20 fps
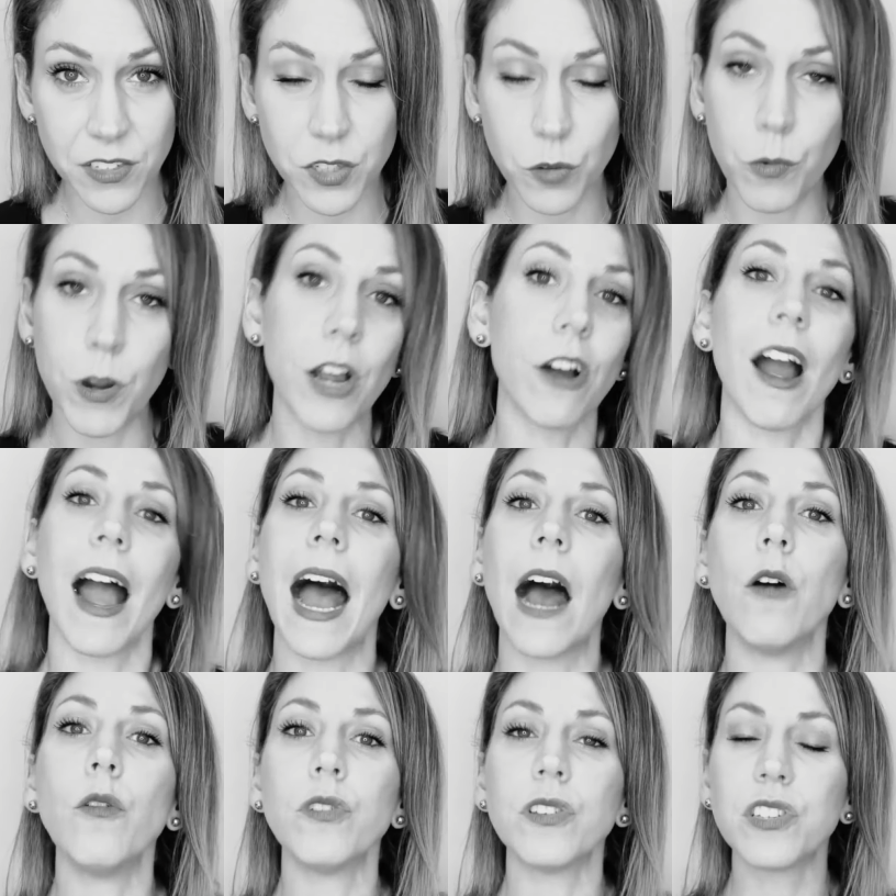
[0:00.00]
So we are
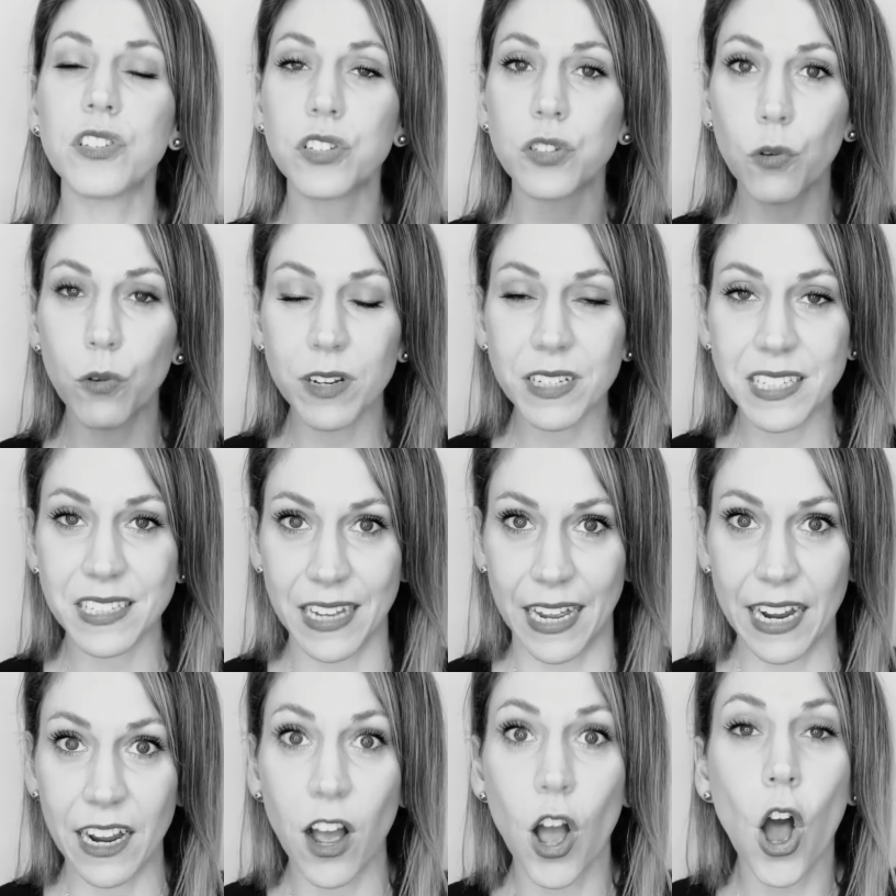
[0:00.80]

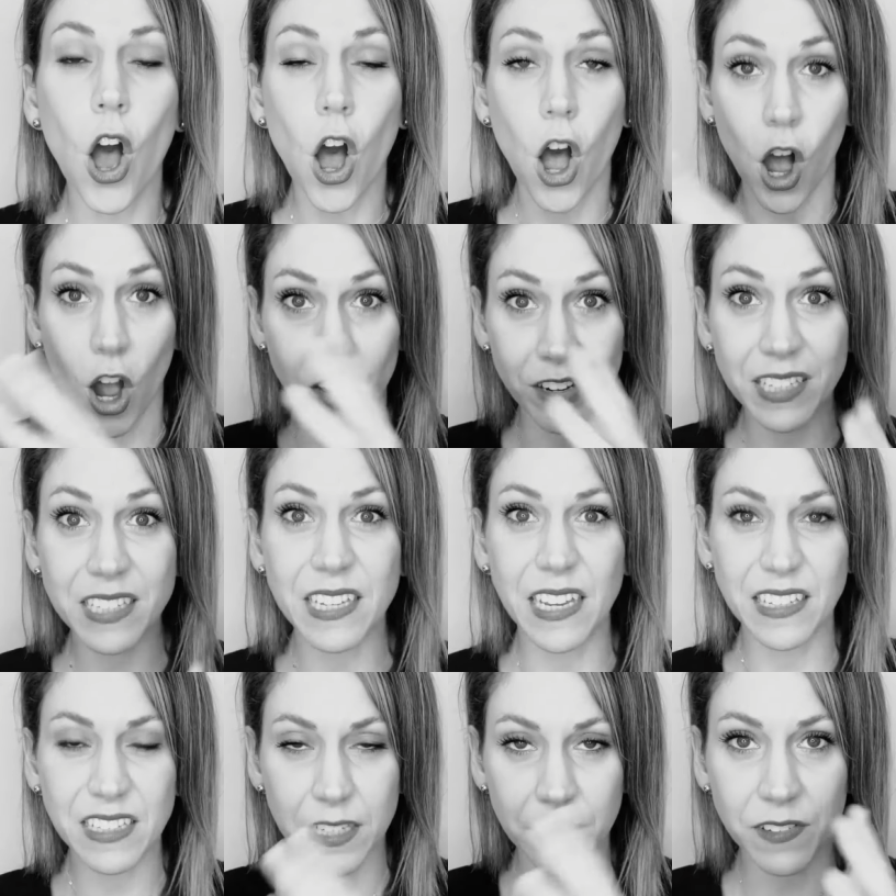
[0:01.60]
outsourcing our
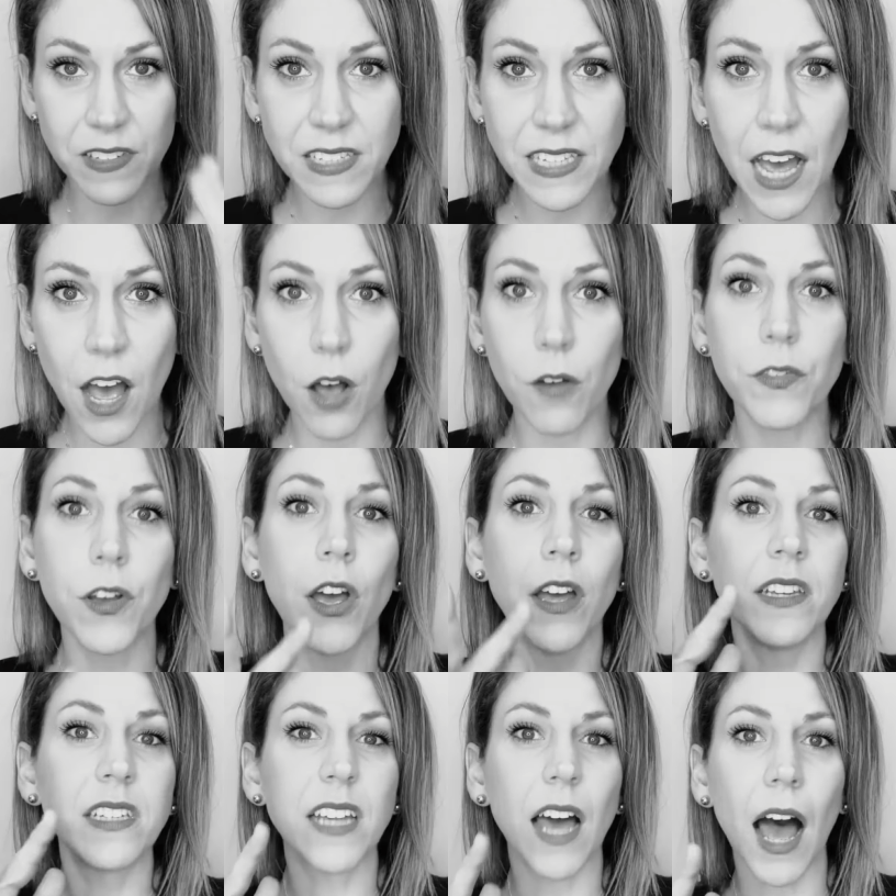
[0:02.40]
sense of self
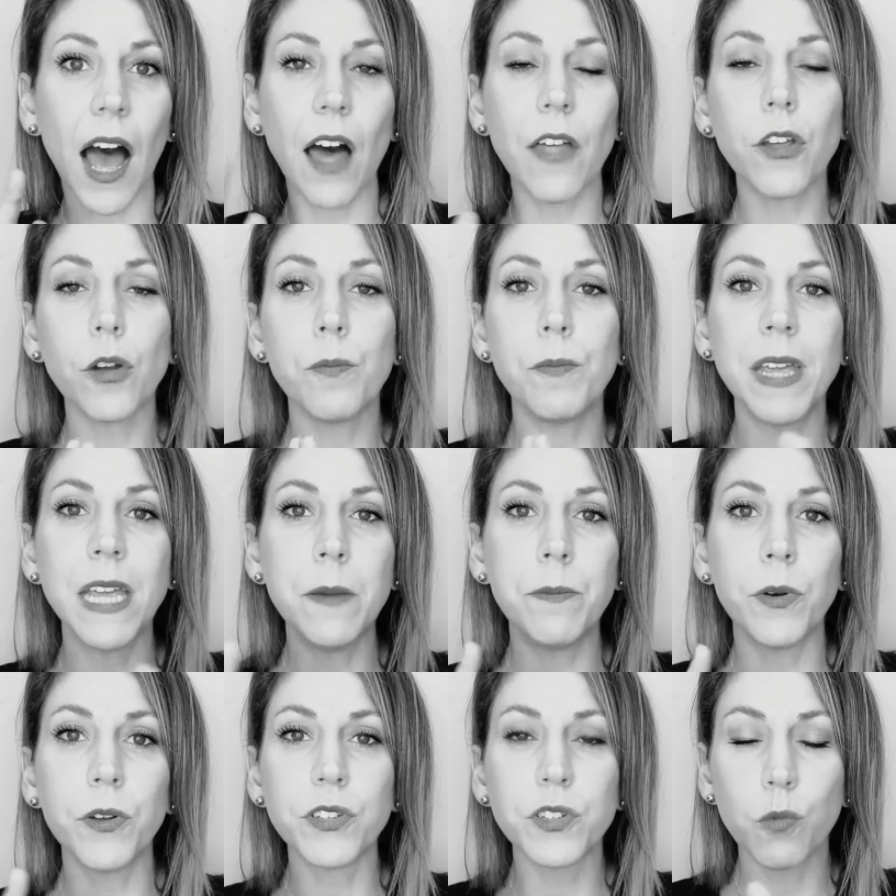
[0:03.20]
to other
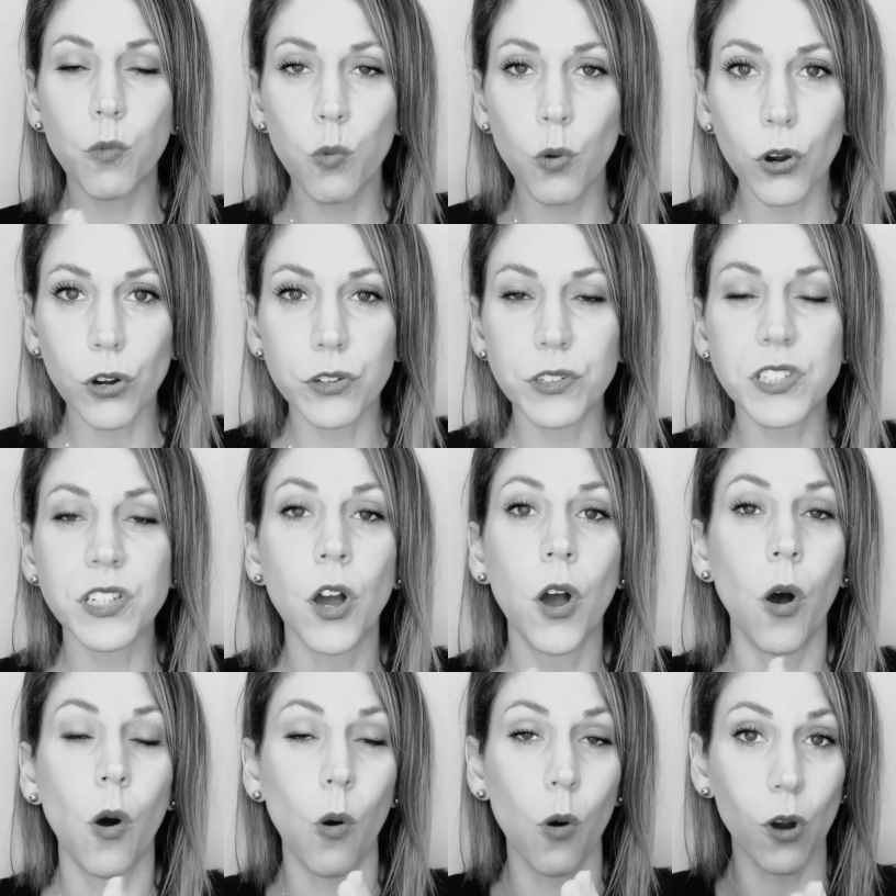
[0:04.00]
people's words
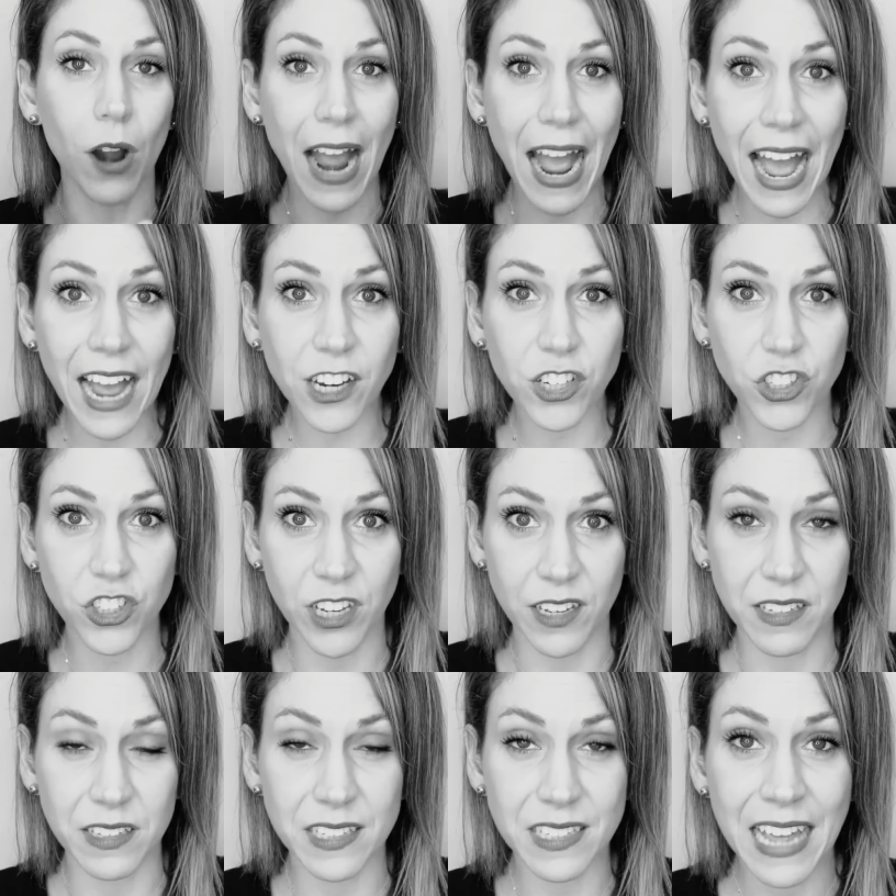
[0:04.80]
or
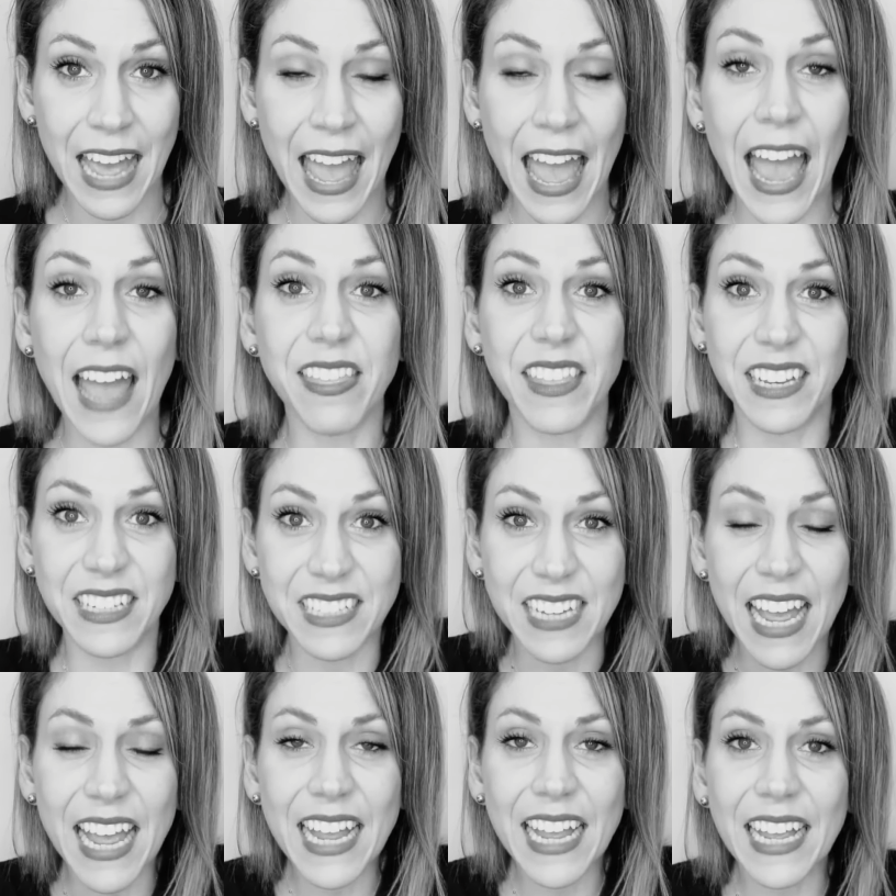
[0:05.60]
actions and then
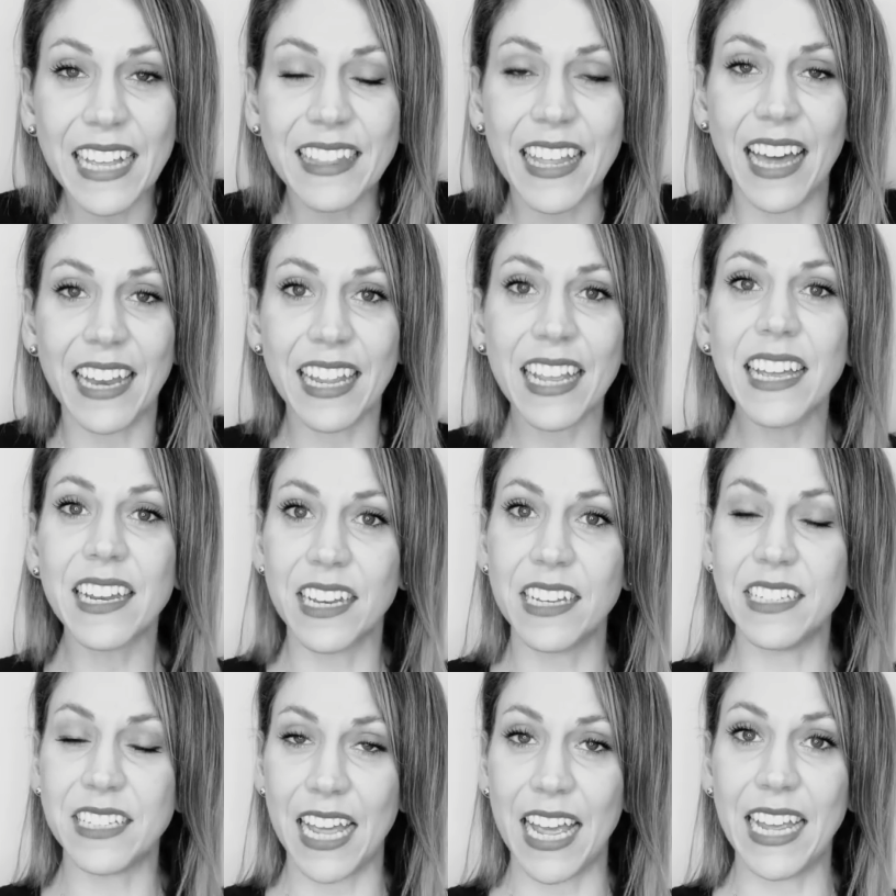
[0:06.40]
taking that in
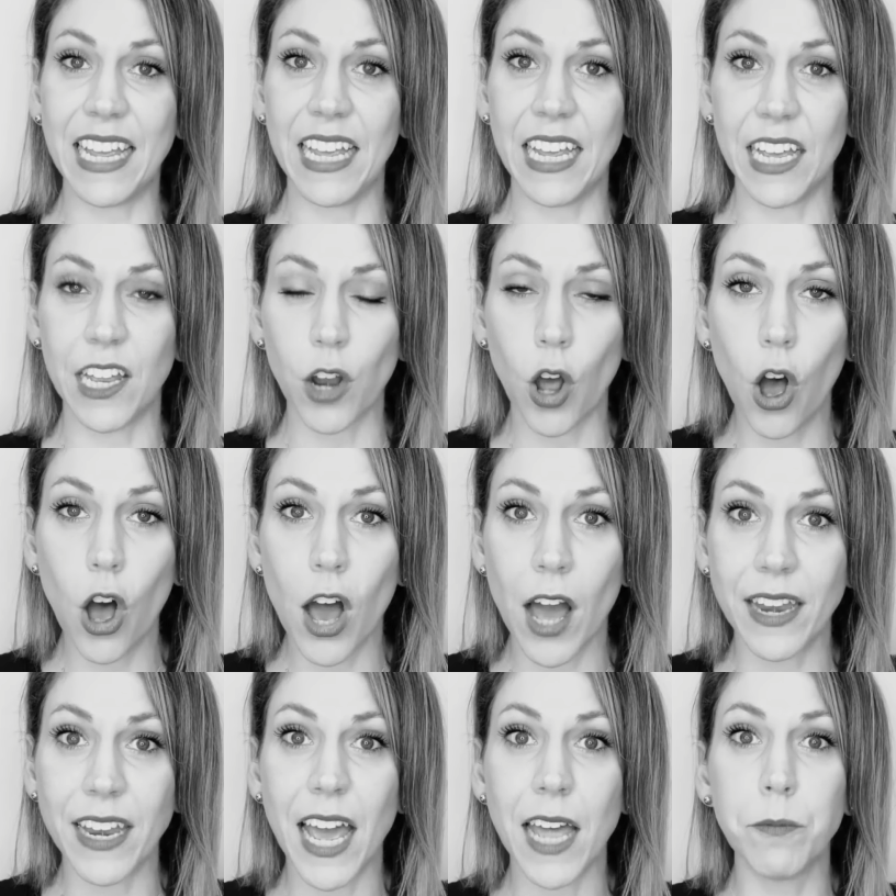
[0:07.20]
and taking it
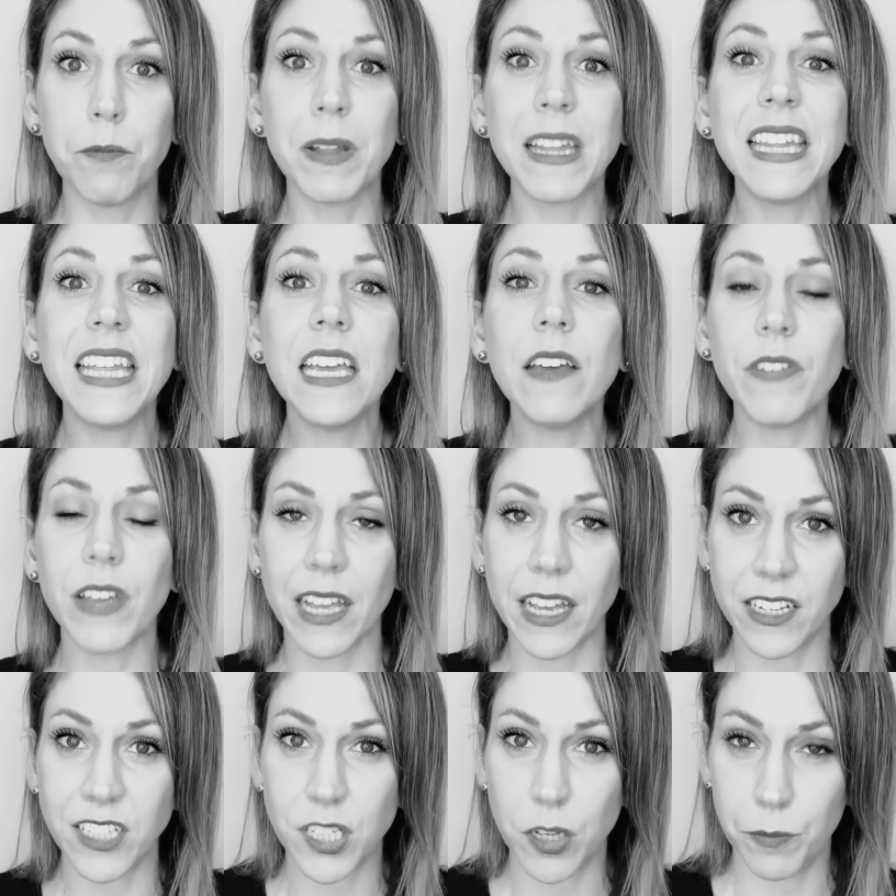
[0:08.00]
on and
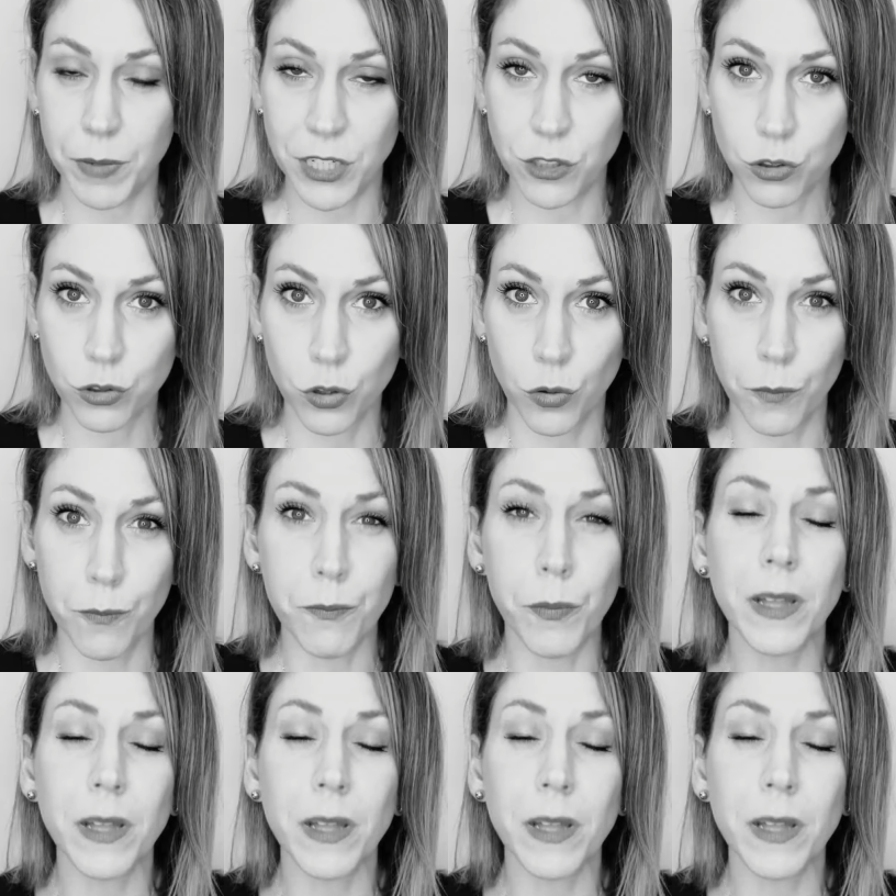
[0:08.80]
believing it to be true,